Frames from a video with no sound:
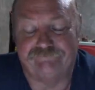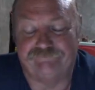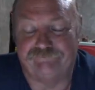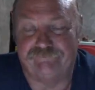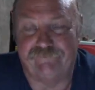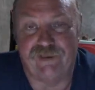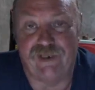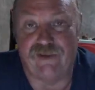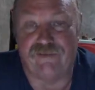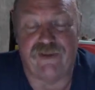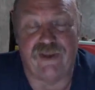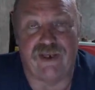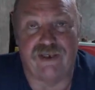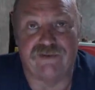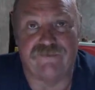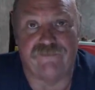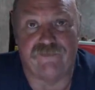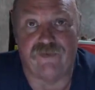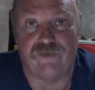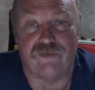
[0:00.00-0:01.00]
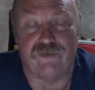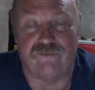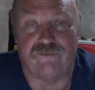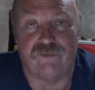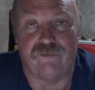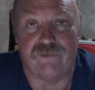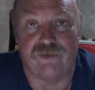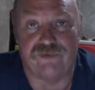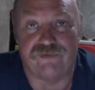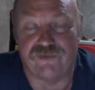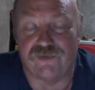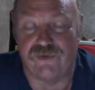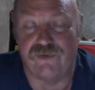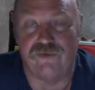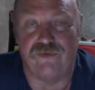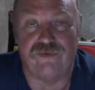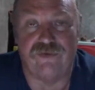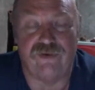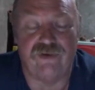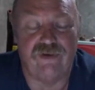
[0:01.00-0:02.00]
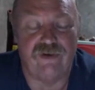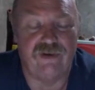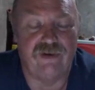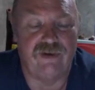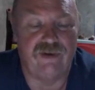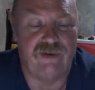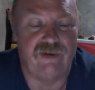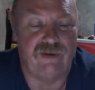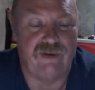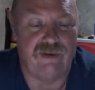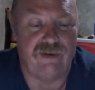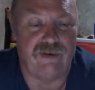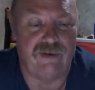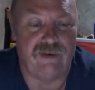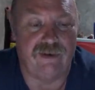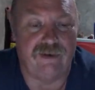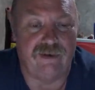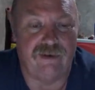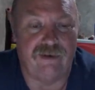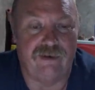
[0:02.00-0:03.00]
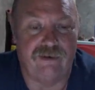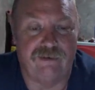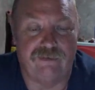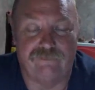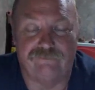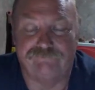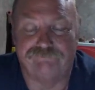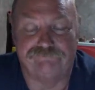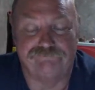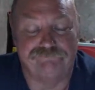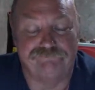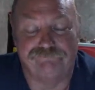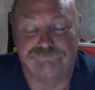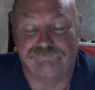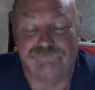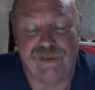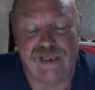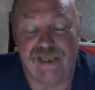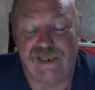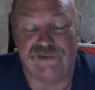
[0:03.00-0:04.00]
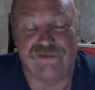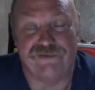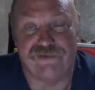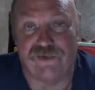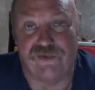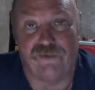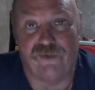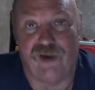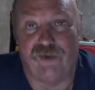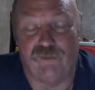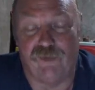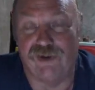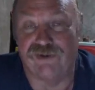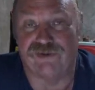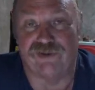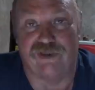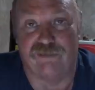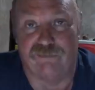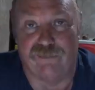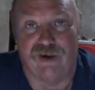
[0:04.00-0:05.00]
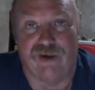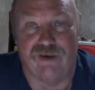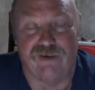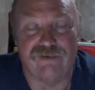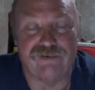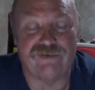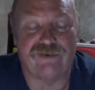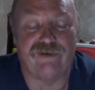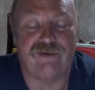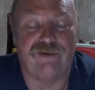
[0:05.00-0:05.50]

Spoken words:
Nothing is further from the truth, and so I wasn't embarrassed.